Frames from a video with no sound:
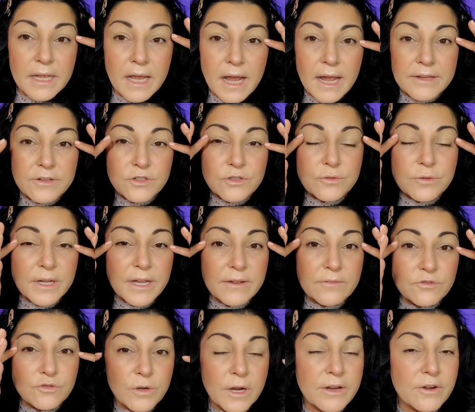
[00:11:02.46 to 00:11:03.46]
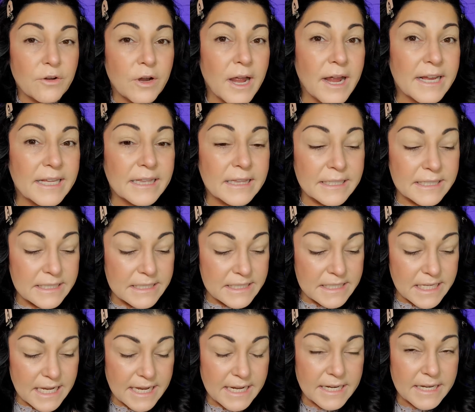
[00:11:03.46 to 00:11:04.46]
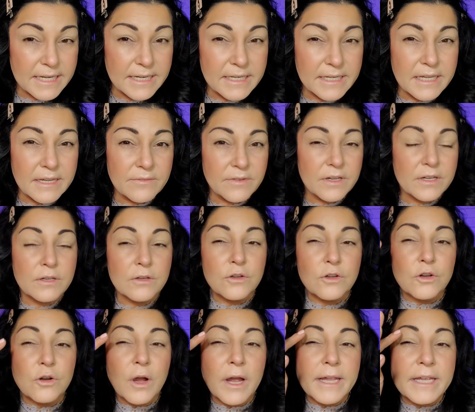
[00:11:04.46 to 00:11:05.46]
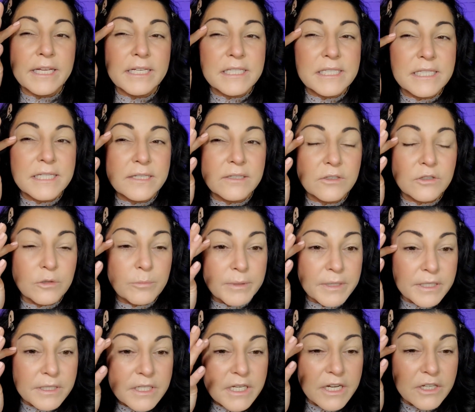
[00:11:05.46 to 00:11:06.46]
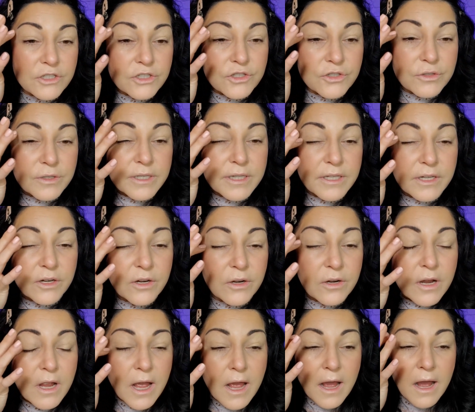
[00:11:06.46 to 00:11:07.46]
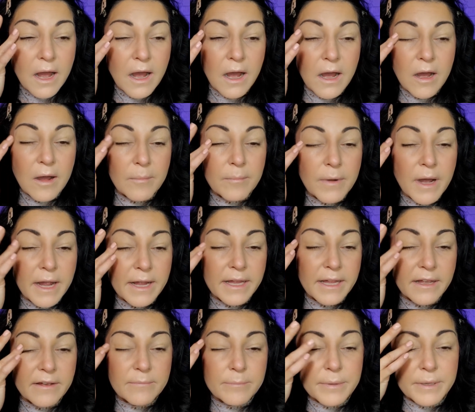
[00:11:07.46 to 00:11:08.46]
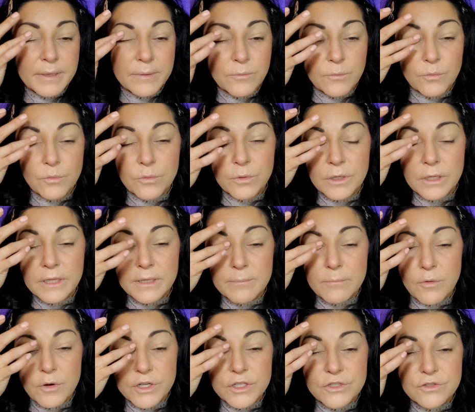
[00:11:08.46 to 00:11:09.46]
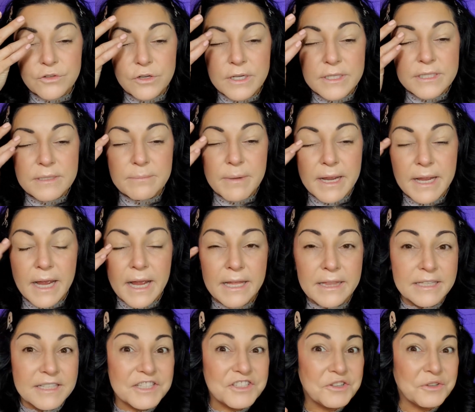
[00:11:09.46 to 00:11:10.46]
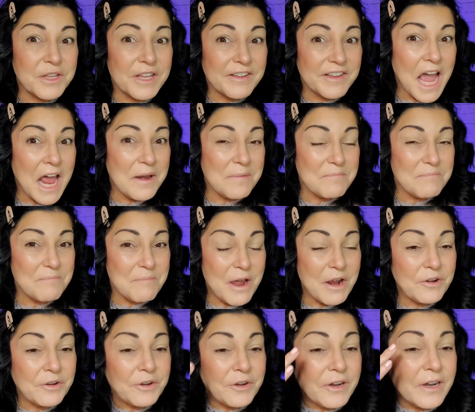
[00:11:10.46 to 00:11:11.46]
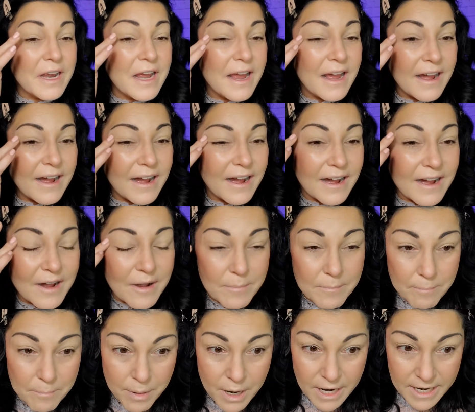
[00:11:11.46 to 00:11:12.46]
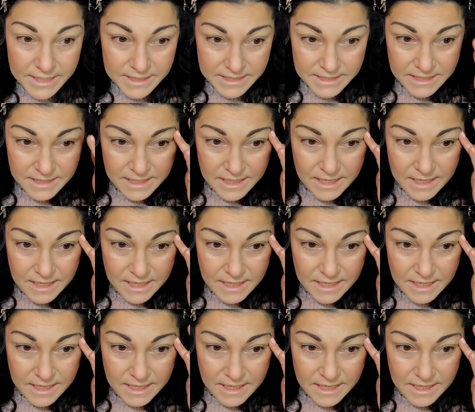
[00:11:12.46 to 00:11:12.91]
Yeah, I do have drier eyelids, and even, you know, I can see a little bit of texture in there. I have been really moisturizing my eyelids, so they've gotten better. But